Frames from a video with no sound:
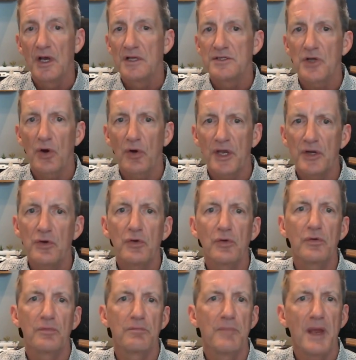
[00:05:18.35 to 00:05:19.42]
So can
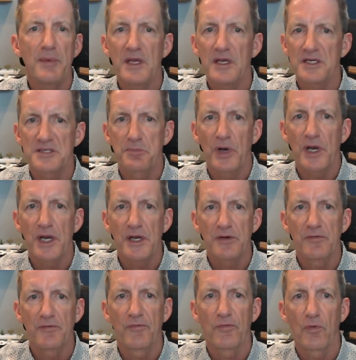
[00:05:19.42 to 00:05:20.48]
you maybe
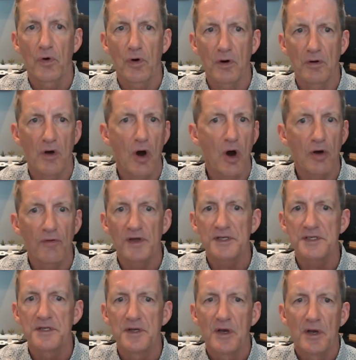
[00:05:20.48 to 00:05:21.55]
explain for all of
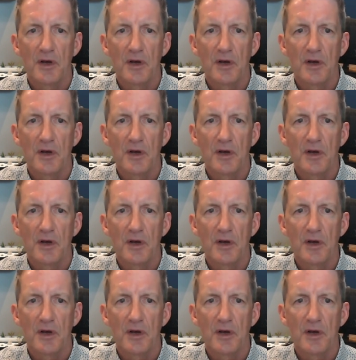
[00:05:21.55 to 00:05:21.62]
us